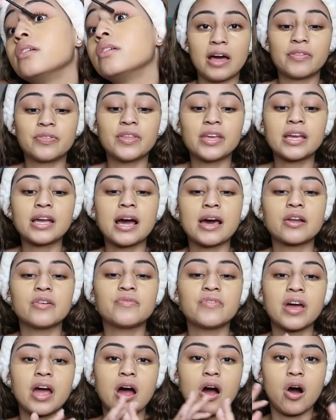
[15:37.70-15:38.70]
I think out
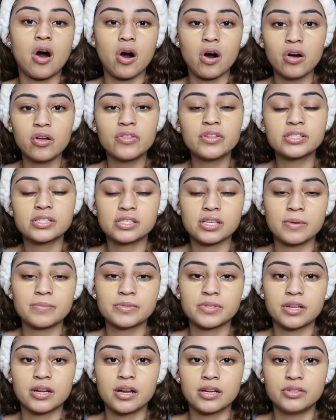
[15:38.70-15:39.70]
of all the
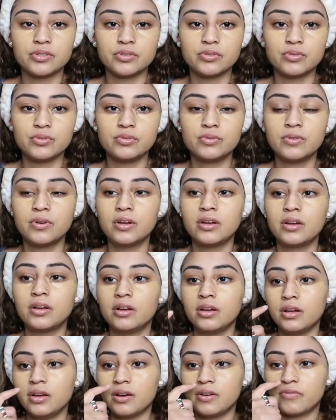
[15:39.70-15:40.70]
steps that I do
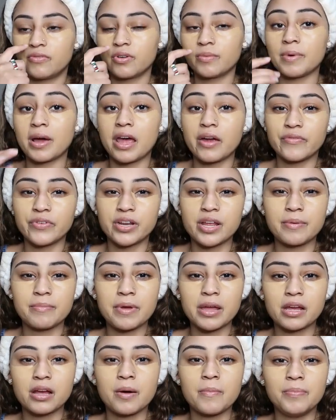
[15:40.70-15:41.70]
for my everyday
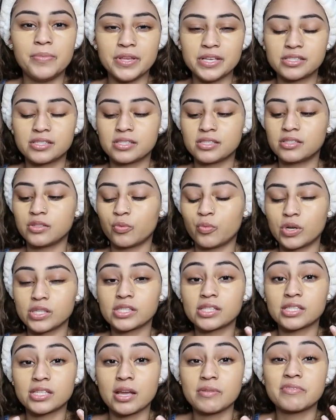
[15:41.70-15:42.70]
makeup, this is the
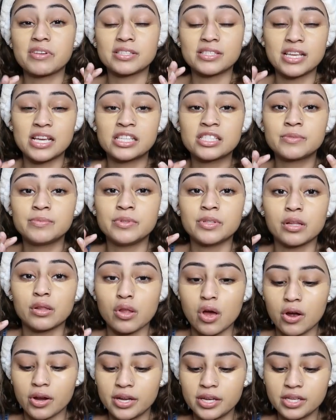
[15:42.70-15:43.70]
one step that takes me the
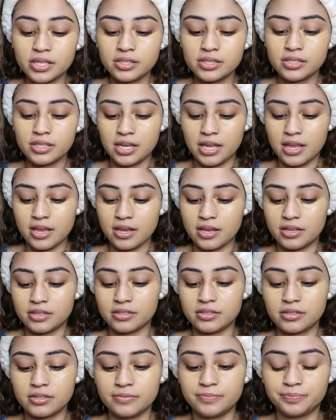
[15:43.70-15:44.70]
longest,
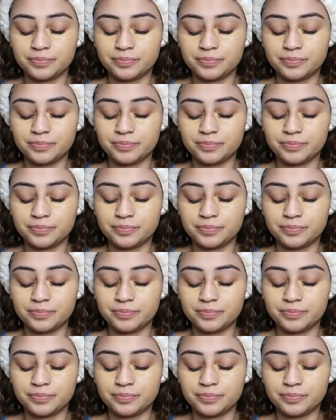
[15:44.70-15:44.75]
and